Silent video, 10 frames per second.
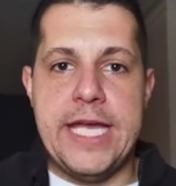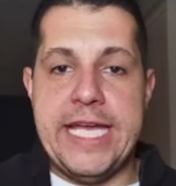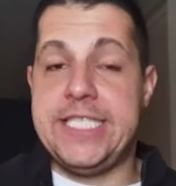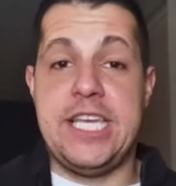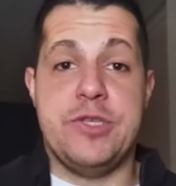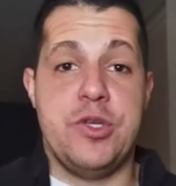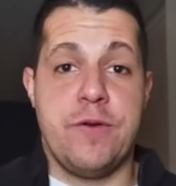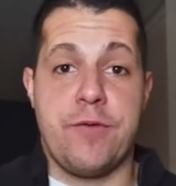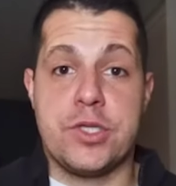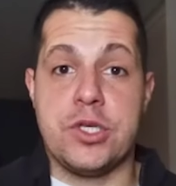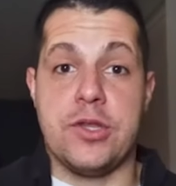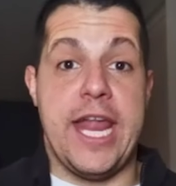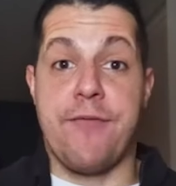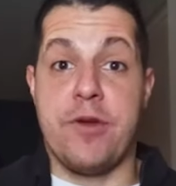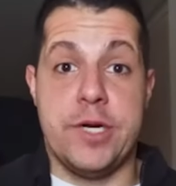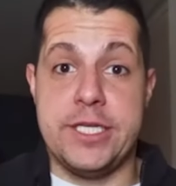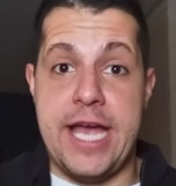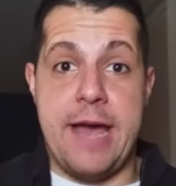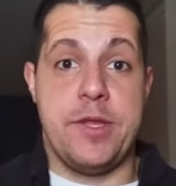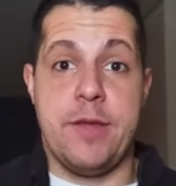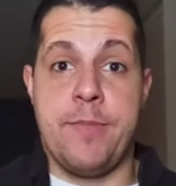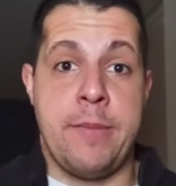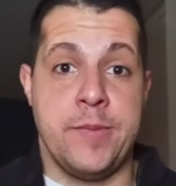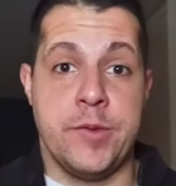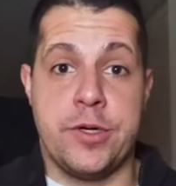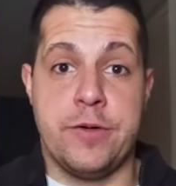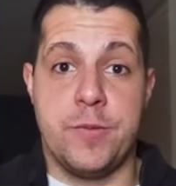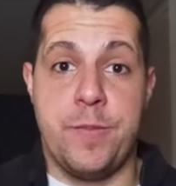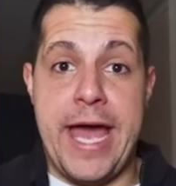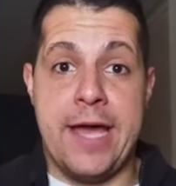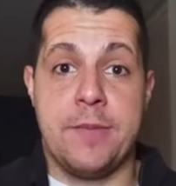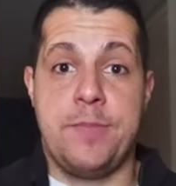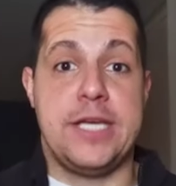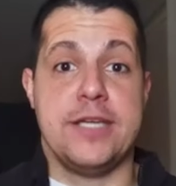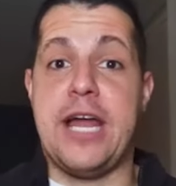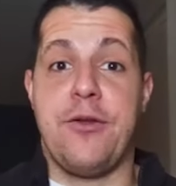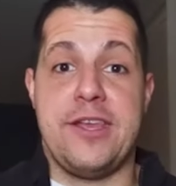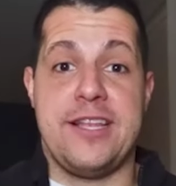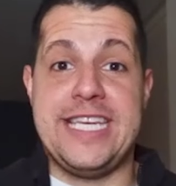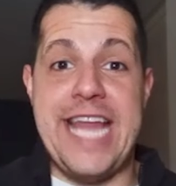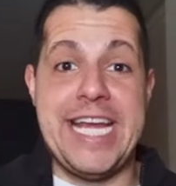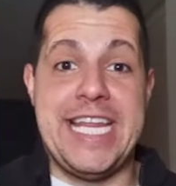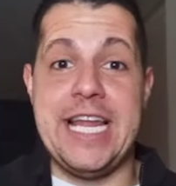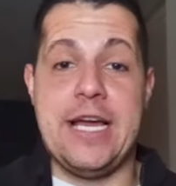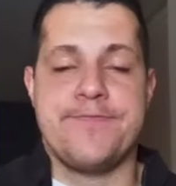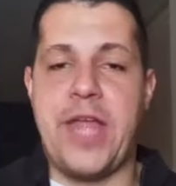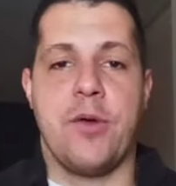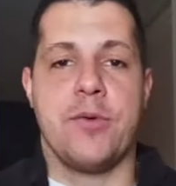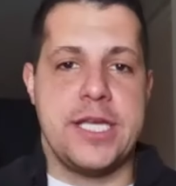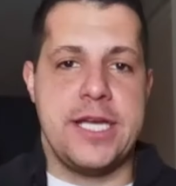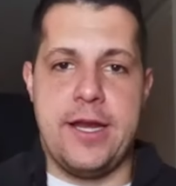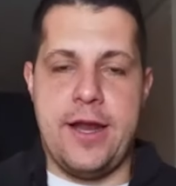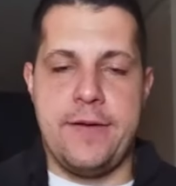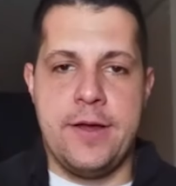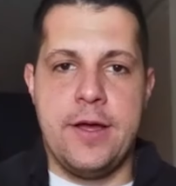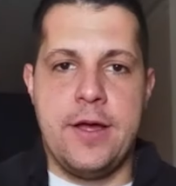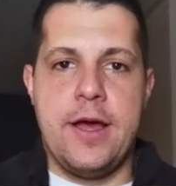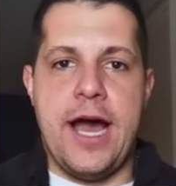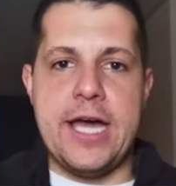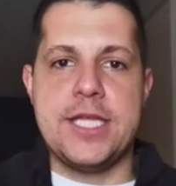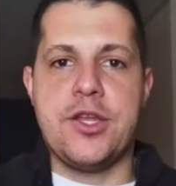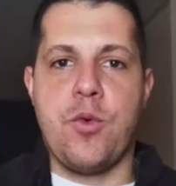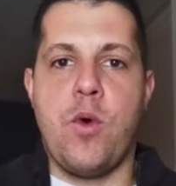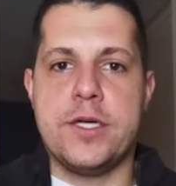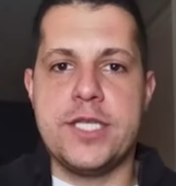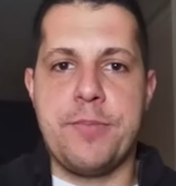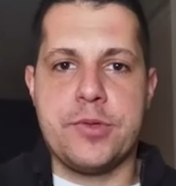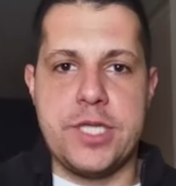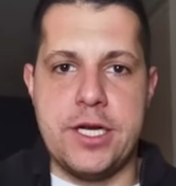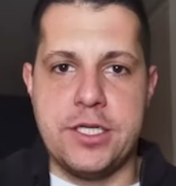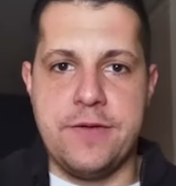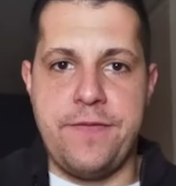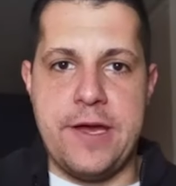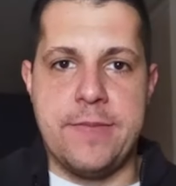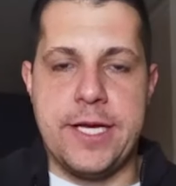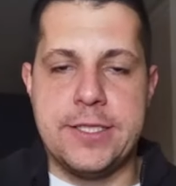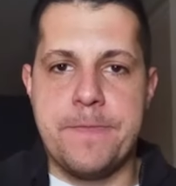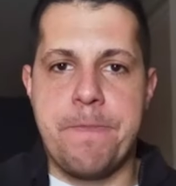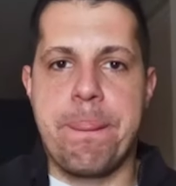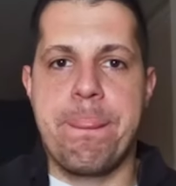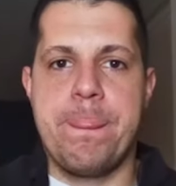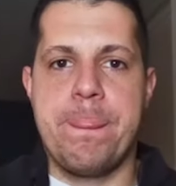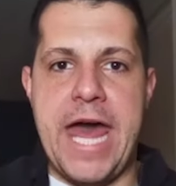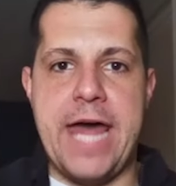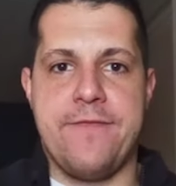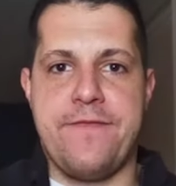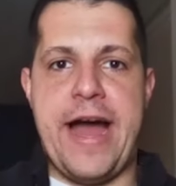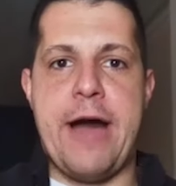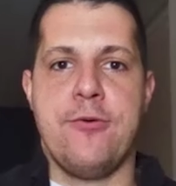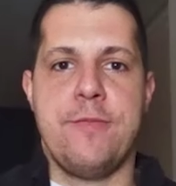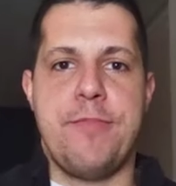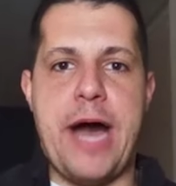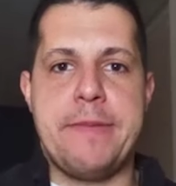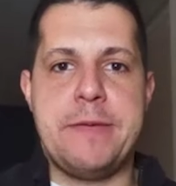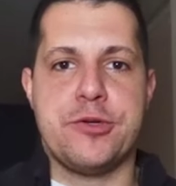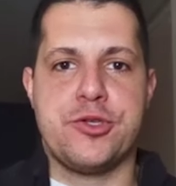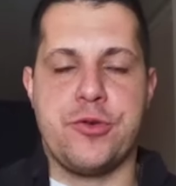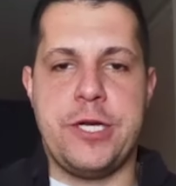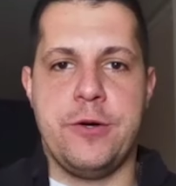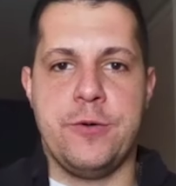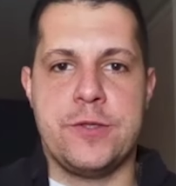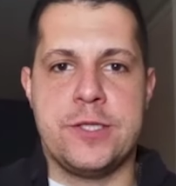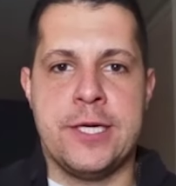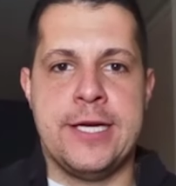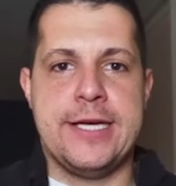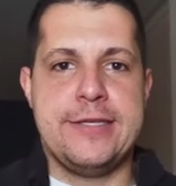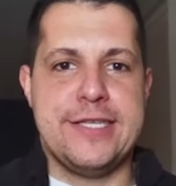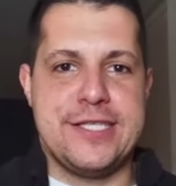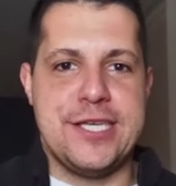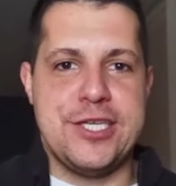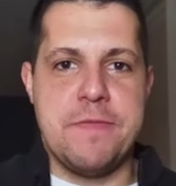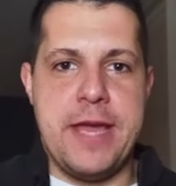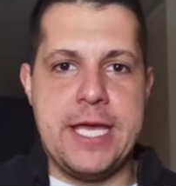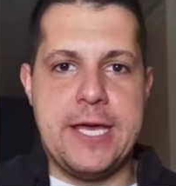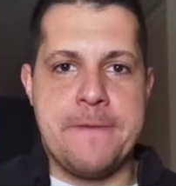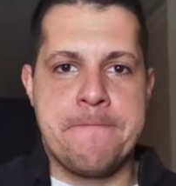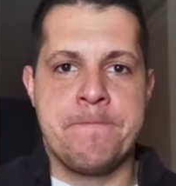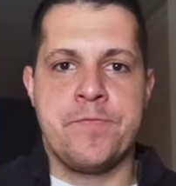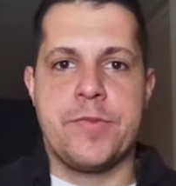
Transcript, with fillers: It seems universal that everybody's happy that Bobby Petrino is back because I don't think 90, I don't want to say 99. I think there was a percentage of the fan base that found Bobby Petrino's decision making